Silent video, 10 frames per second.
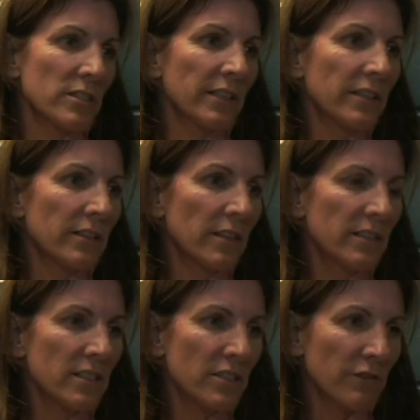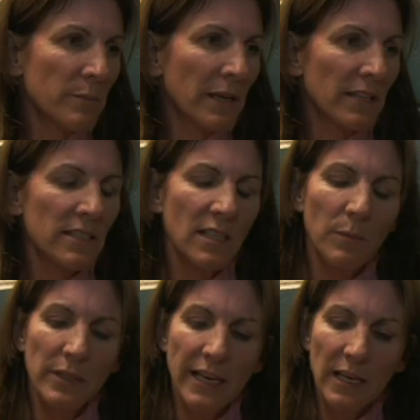She's leading, leading us to rebound last
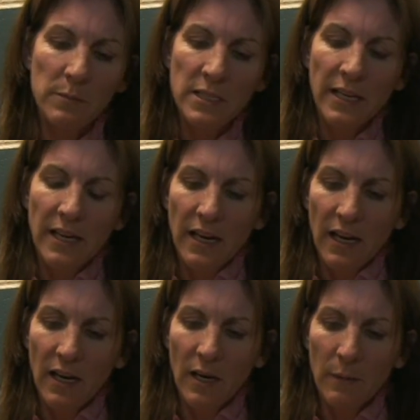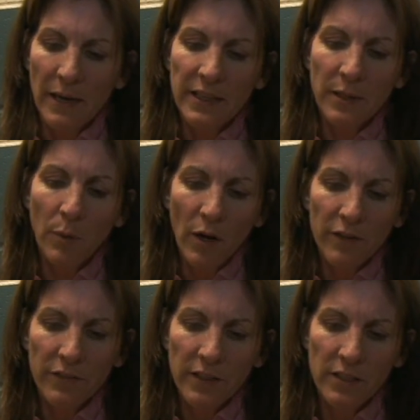couple of games. Um, I think
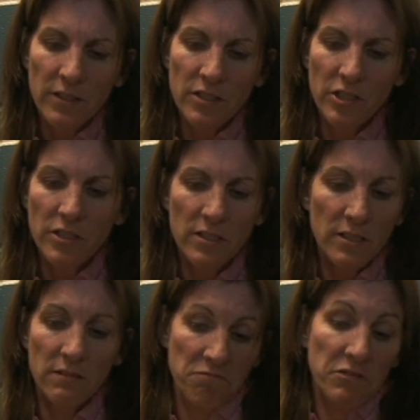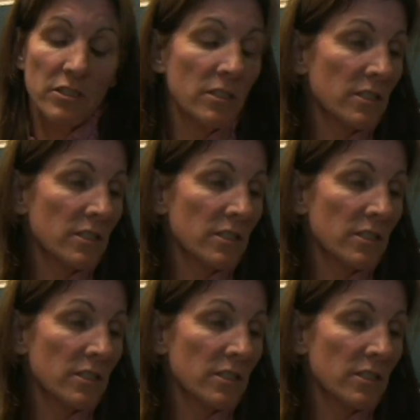part of it is she just she's